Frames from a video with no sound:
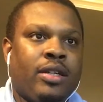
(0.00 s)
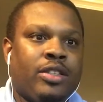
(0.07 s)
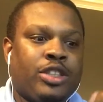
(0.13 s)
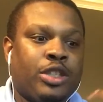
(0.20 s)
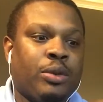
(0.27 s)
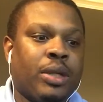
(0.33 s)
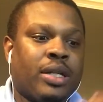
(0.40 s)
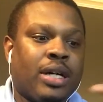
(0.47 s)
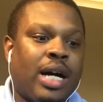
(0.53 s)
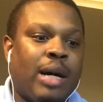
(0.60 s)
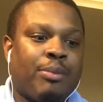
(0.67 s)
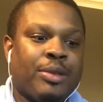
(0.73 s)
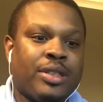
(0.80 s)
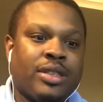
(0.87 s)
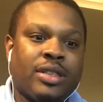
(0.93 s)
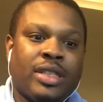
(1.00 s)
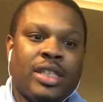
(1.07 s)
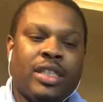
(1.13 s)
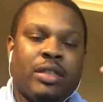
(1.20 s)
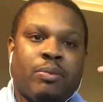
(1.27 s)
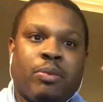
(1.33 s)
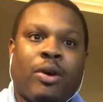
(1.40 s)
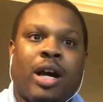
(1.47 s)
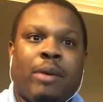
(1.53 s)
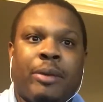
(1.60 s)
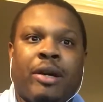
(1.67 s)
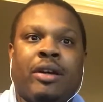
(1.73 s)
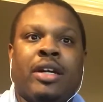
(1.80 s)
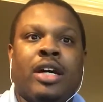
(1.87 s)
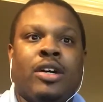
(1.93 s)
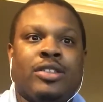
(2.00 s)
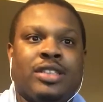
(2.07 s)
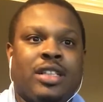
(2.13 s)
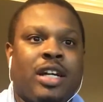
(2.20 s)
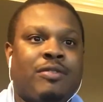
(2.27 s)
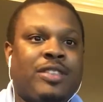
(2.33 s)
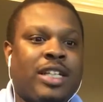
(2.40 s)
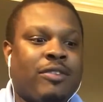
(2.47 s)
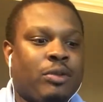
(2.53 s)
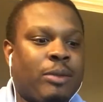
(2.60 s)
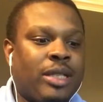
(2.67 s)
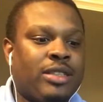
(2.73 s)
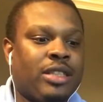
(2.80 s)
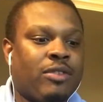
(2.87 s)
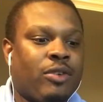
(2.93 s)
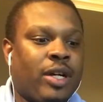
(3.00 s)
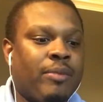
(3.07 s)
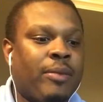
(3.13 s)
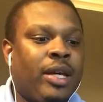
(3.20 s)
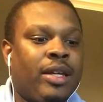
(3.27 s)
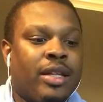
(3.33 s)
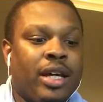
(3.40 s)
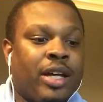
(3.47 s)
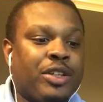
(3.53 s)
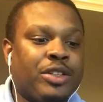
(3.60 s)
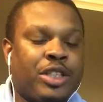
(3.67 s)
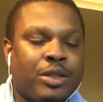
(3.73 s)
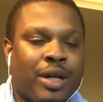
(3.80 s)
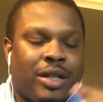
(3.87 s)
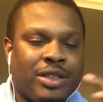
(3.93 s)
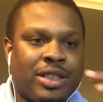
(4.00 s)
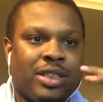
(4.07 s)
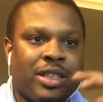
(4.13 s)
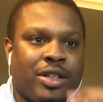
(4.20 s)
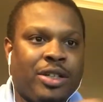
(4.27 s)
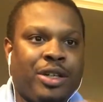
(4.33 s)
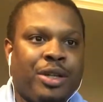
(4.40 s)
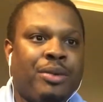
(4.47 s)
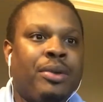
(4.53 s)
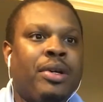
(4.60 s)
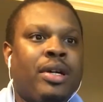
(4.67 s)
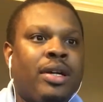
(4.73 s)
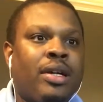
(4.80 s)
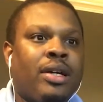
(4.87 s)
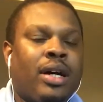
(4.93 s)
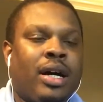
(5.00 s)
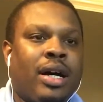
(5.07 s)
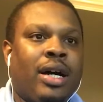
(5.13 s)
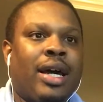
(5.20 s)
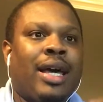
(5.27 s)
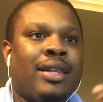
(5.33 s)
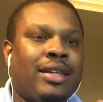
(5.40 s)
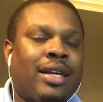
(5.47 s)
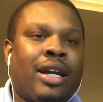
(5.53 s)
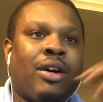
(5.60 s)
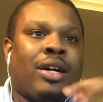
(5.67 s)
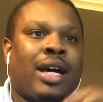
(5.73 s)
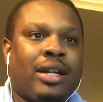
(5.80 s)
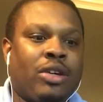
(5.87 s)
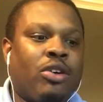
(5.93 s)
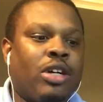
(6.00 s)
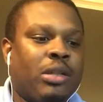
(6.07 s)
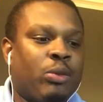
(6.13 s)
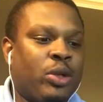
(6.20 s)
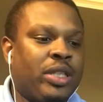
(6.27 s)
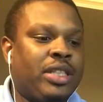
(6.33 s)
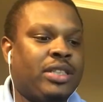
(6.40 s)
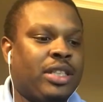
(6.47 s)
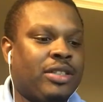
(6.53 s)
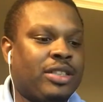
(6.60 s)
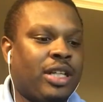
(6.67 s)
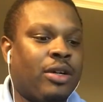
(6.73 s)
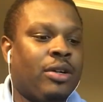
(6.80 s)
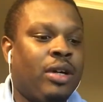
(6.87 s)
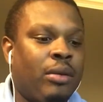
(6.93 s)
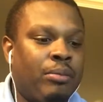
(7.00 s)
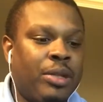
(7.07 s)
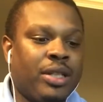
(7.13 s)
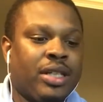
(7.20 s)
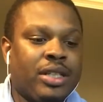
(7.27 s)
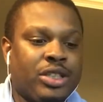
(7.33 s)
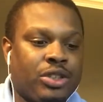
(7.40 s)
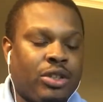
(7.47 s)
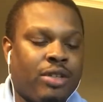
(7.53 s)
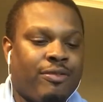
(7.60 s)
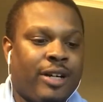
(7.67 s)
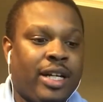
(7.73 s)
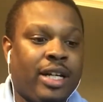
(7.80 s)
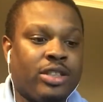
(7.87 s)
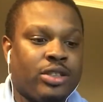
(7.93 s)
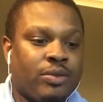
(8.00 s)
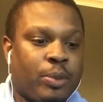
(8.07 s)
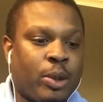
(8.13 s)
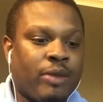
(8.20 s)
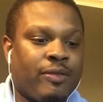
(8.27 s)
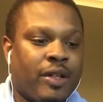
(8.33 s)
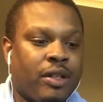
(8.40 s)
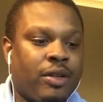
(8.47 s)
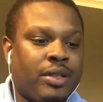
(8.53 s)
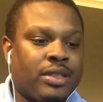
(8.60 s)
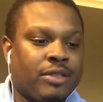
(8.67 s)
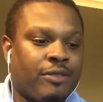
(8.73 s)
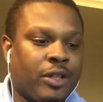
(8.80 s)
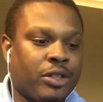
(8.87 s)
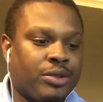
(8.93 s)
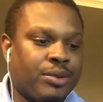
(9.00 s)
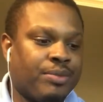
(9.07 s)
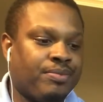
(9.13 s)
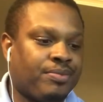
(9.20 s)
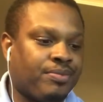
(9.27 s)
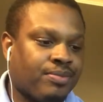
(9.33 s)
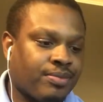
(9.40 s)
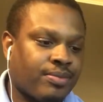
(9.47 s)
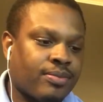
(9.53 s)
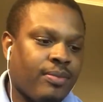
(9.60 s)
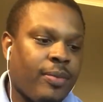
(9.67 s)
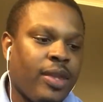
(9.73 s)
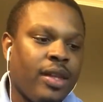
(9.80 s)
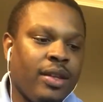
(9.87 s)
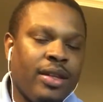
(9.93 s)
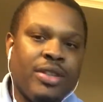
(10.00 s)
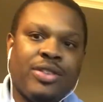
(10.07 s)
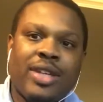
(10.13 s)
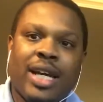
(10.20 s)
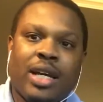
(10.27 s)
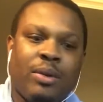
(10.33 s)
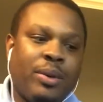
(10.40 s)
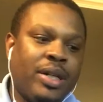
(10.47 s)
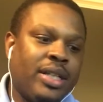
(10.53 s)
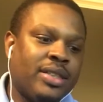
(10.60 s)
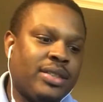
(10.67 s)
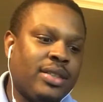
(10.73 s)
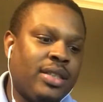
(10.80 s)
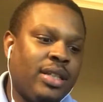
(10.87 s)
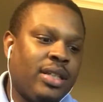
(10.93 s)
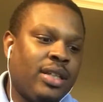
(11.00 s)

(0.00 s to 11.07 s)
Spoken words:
to accomplish these primary goals that I've set for myself, right? The other 2, I'll just tell you, and then I'll kind of go into more detail. So building a strong financial portfolio is the first one. The second one is